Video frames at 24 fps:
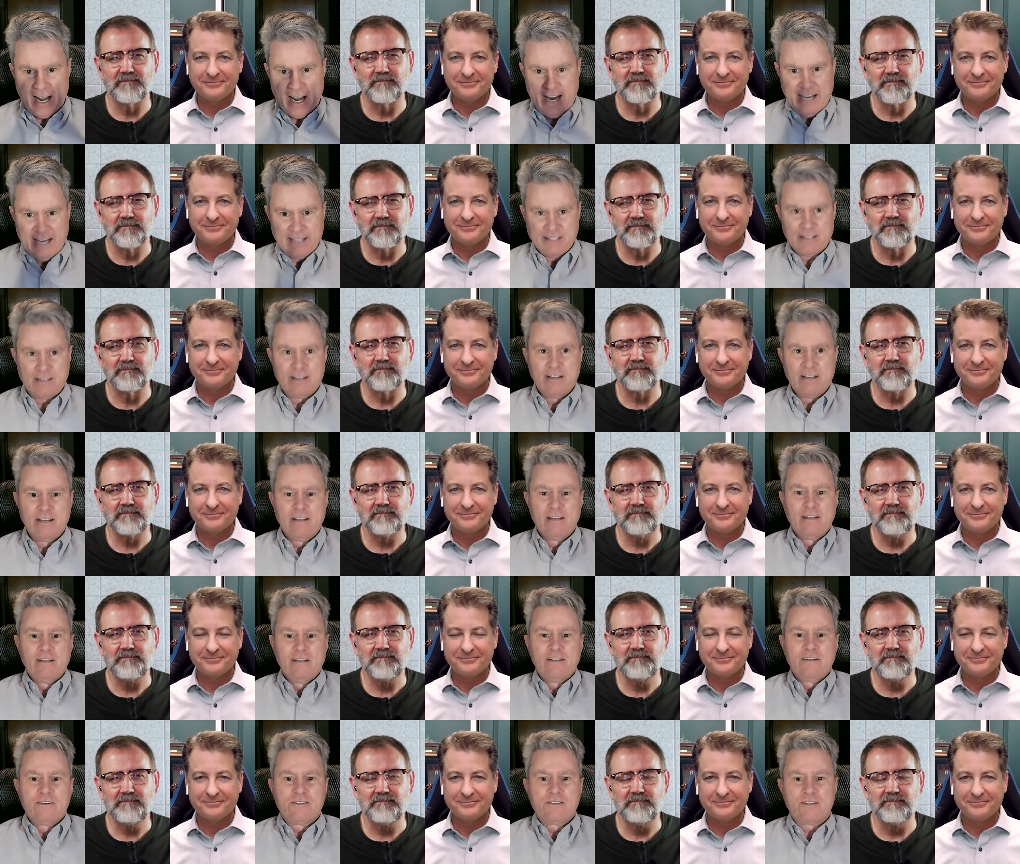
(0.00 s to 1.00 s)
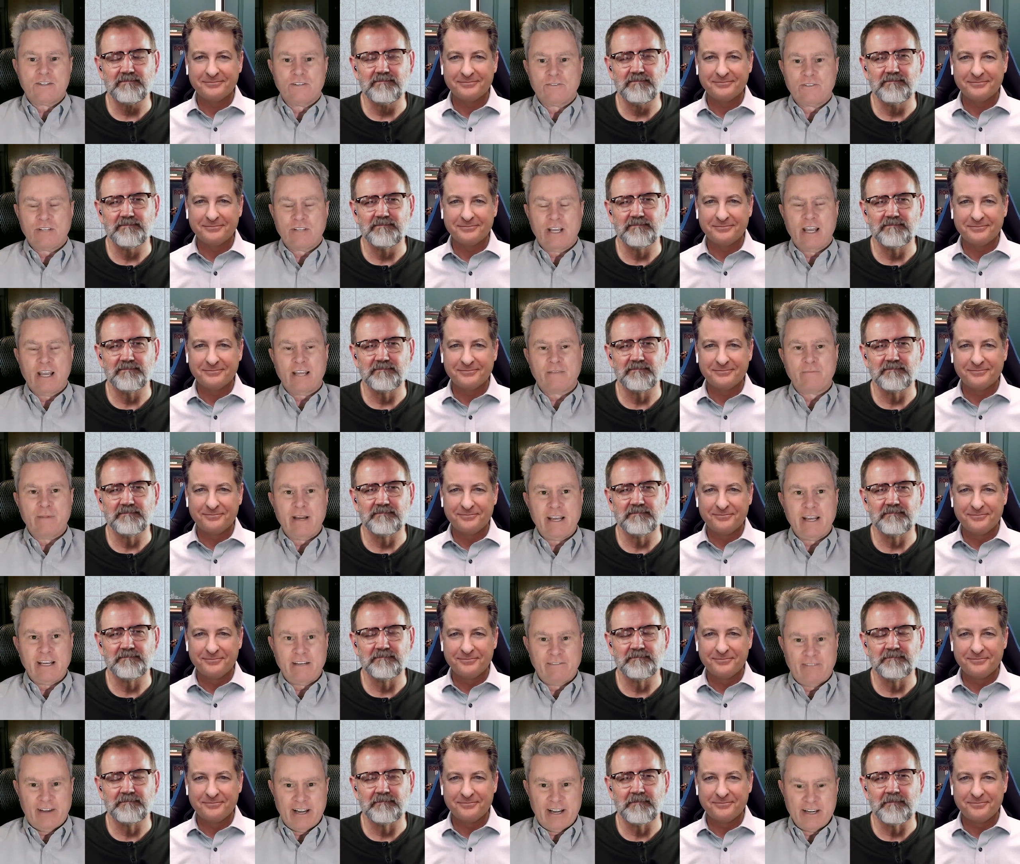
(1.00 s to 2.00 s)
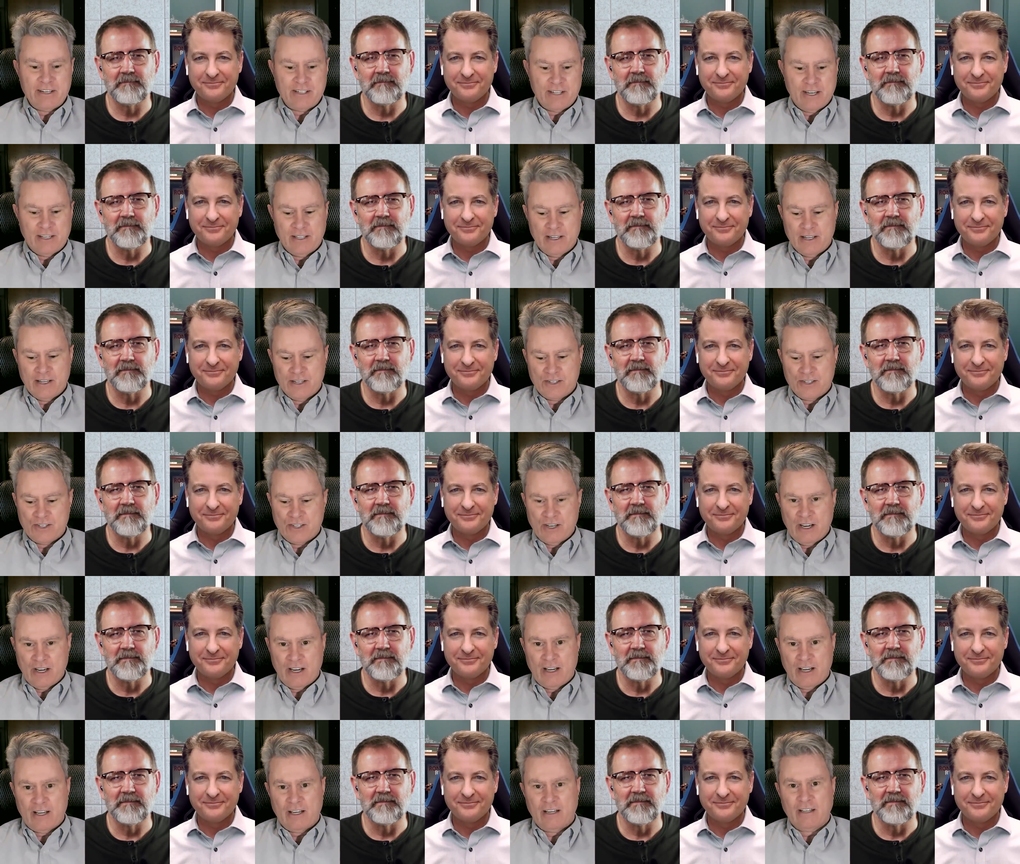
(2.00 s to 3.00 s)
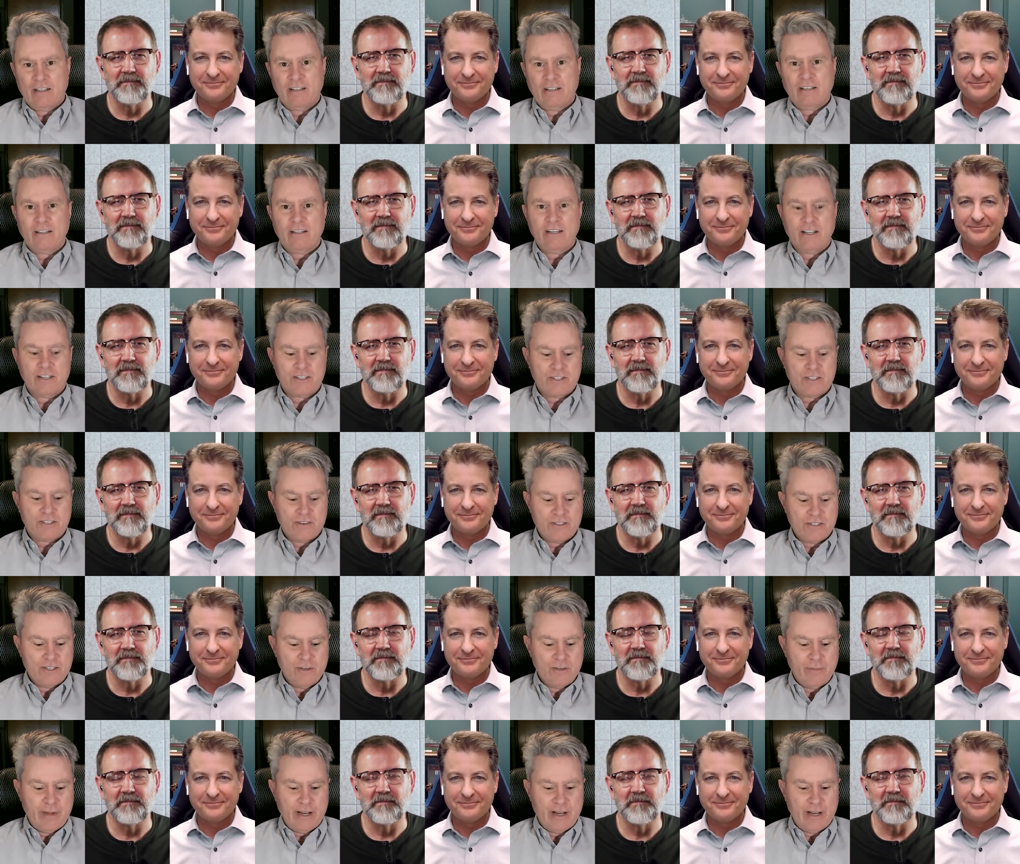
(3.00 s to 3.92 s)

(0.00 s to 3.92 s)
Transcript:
Speaker 1: days. So take my advice on this, uh, youngsters.